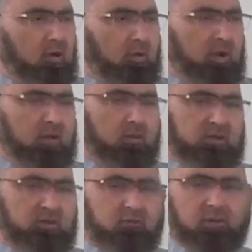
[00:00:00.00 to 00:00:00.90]
When it
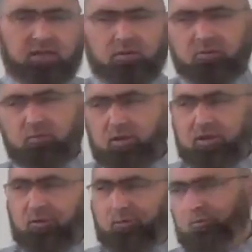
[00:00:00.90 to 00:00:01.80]
was, by the way,
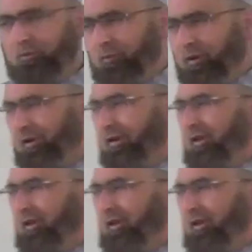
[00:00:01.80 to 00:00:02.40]
again one more point.